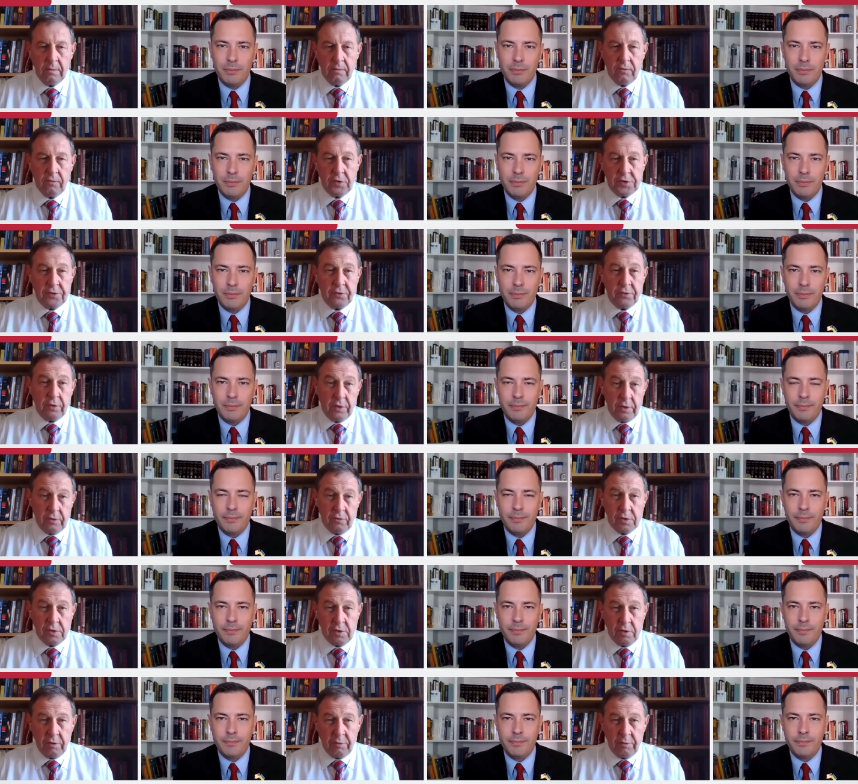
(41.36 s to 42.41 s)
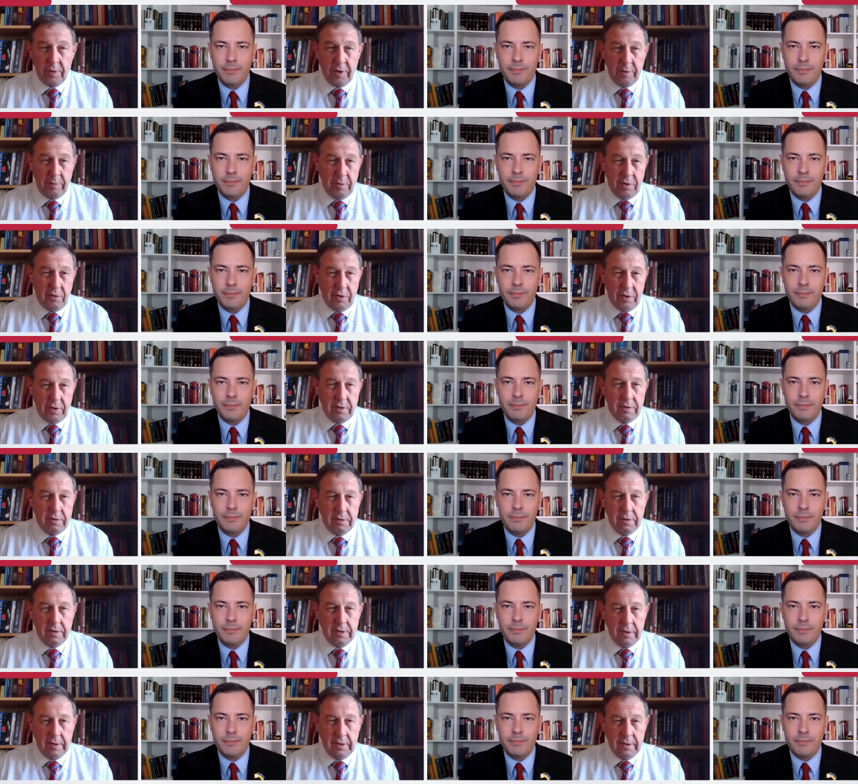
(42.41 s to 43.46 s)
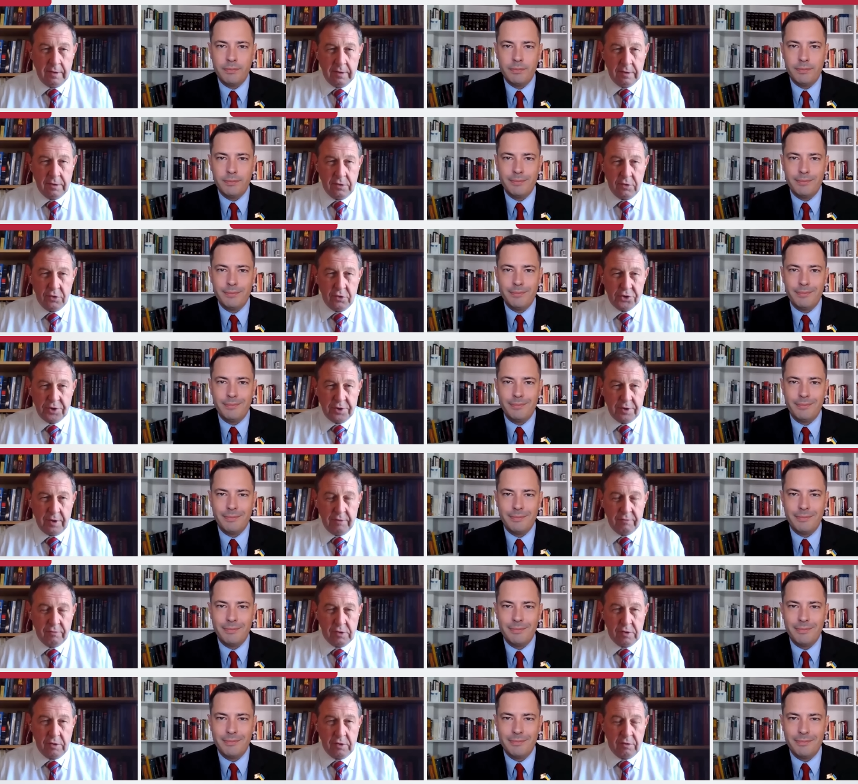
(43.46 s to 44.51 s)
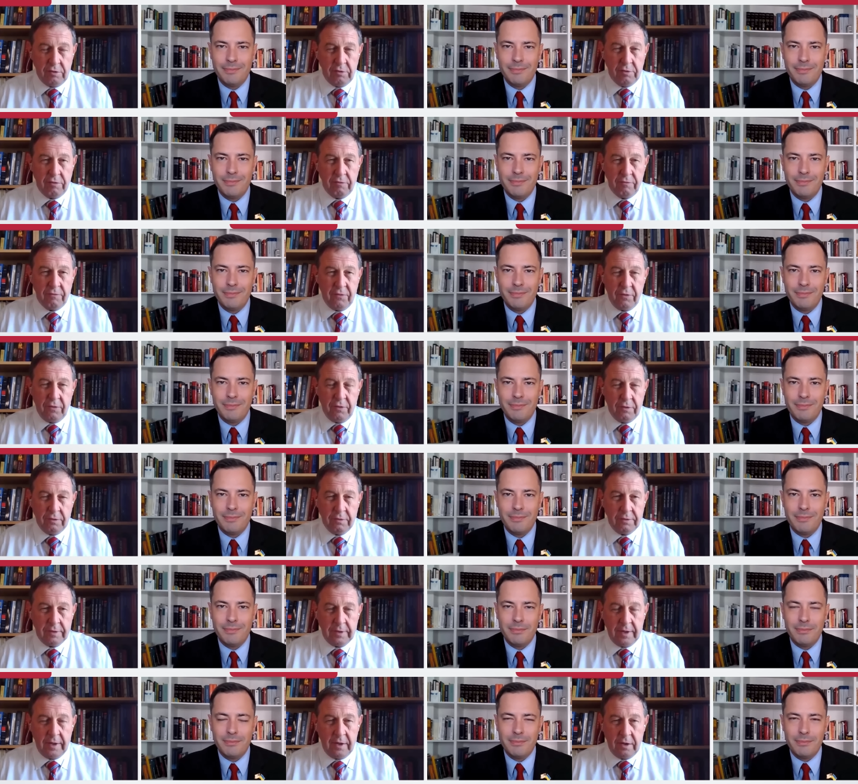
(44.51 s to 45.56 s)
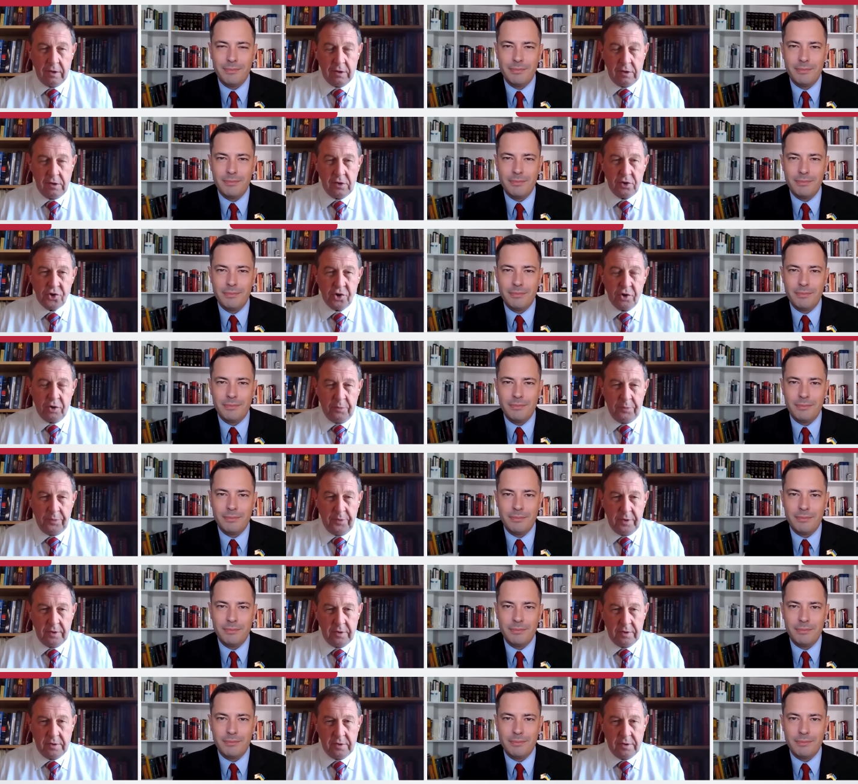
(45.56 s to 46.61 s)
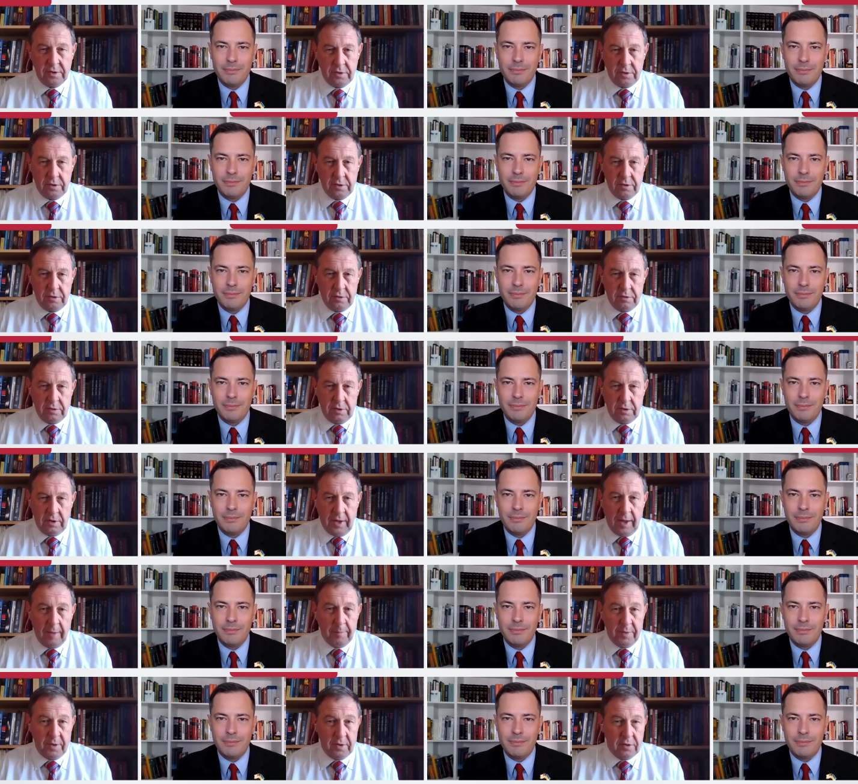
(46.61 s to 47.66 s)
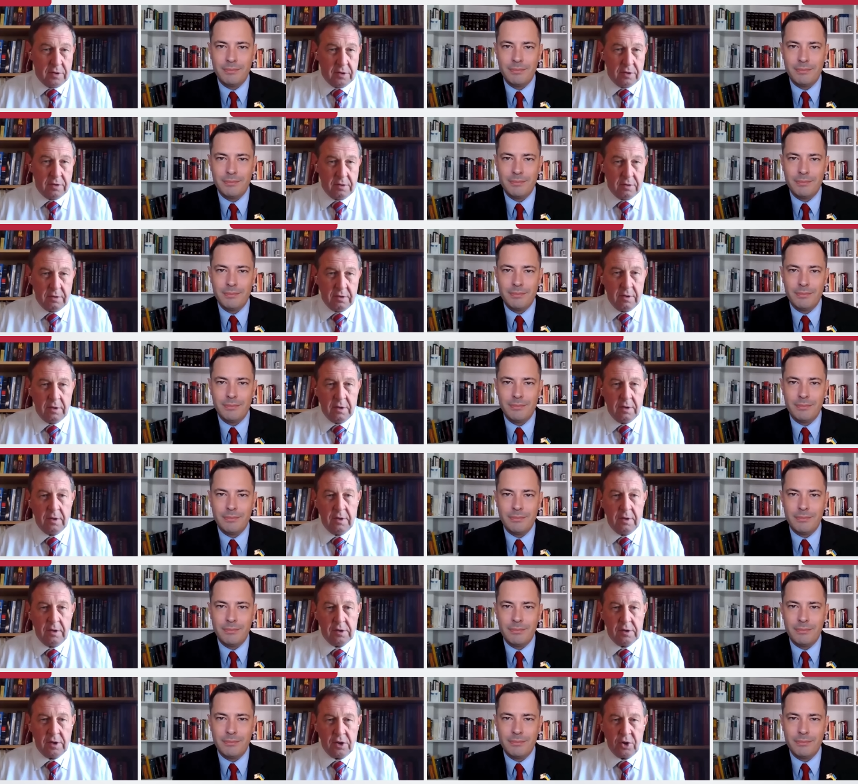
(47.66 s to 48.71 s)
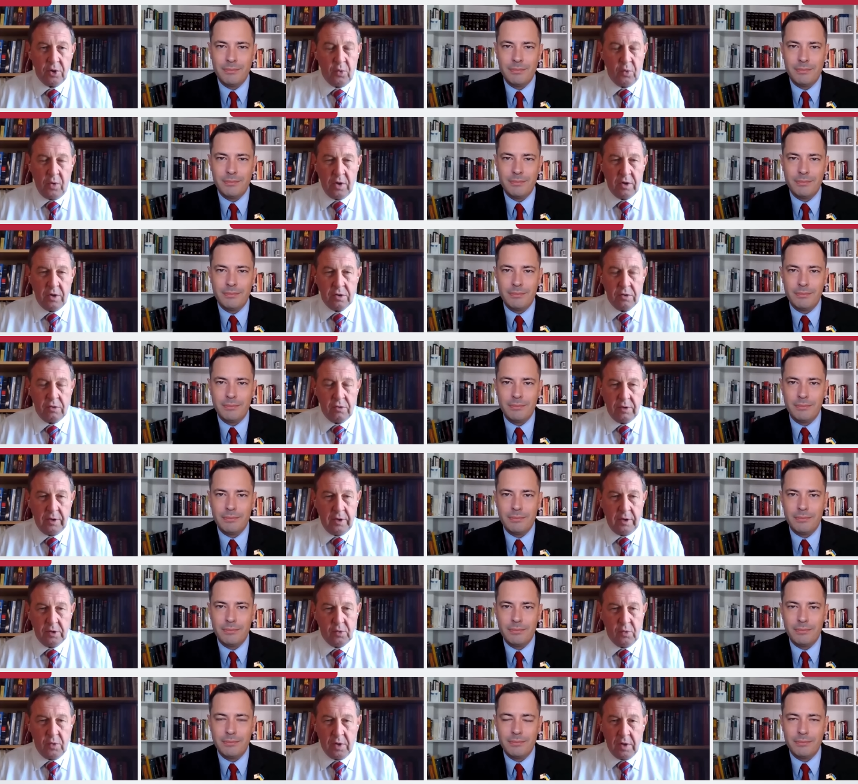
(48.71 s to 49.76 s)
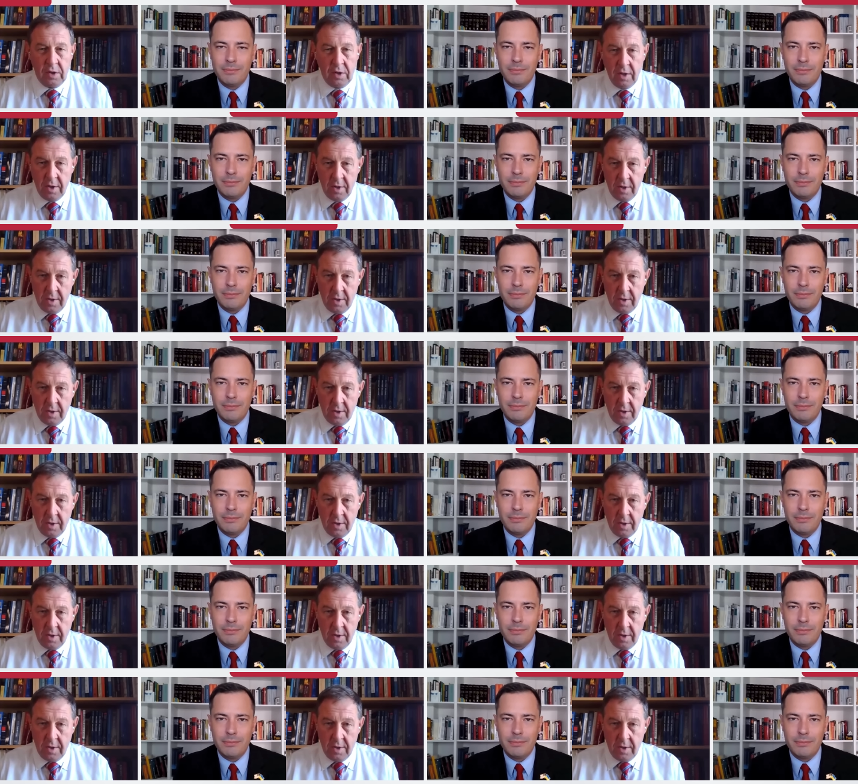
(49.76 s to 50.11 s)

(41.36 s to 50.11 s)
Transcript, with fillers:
Speaker 1: First of all, it was not my merit. Just I was not looking for getting the job, and it happens in such a way. So that is why